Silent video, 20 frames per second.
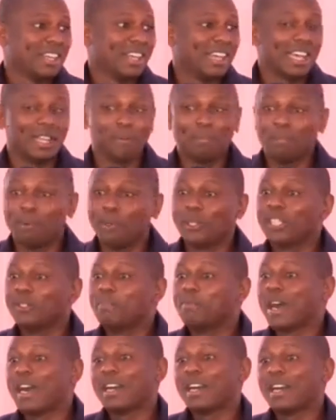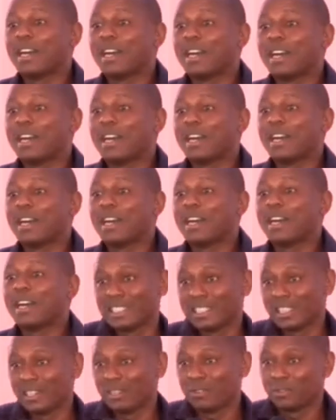and put it back to Parliament
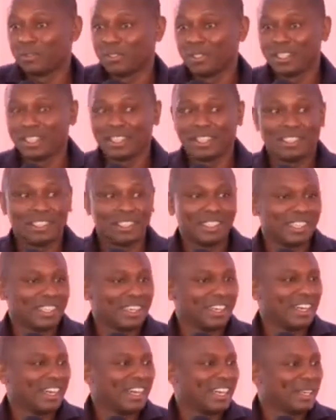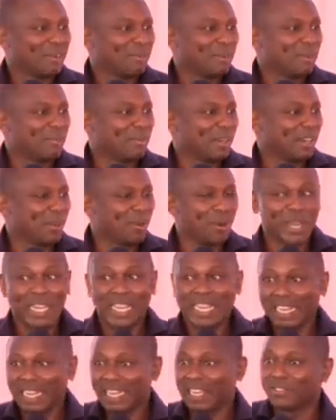itself. And uh, I remember when
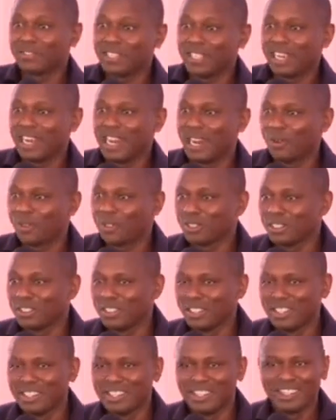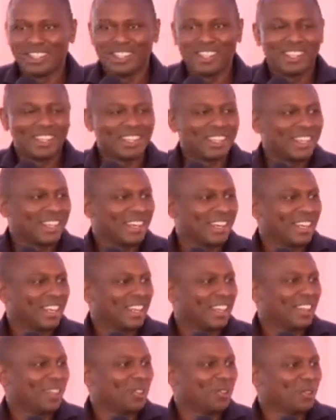he left the House,
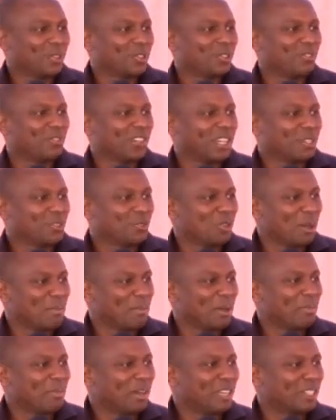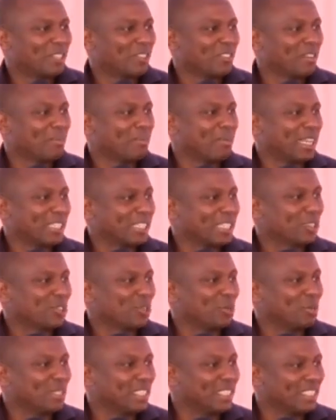uh, those of us who are members of the Budget
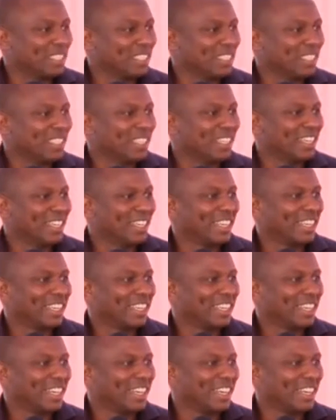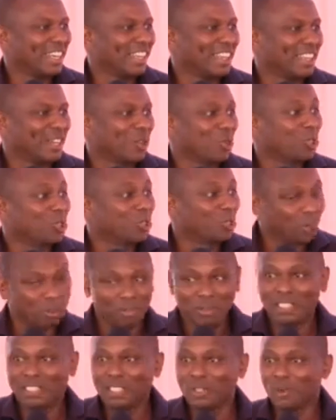Committee and uh, the Roads
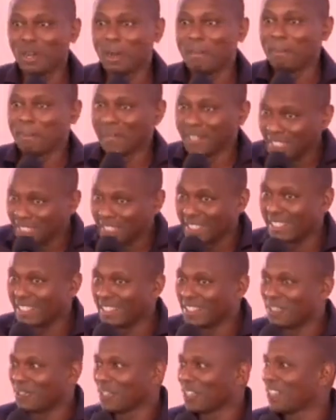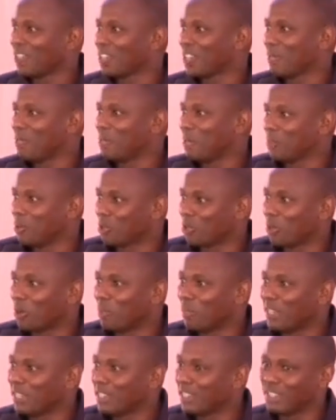Committee were pleading with Honorable
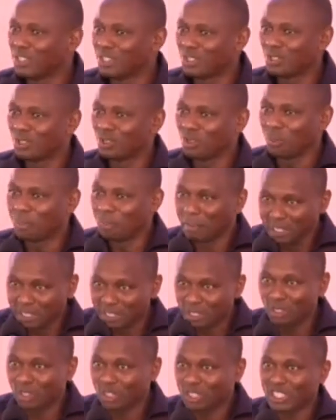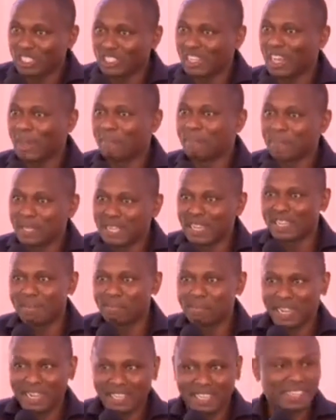Murkomen to, please not appear
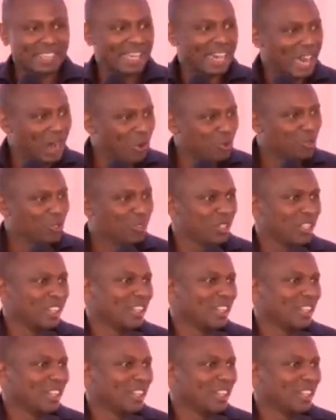back in the House.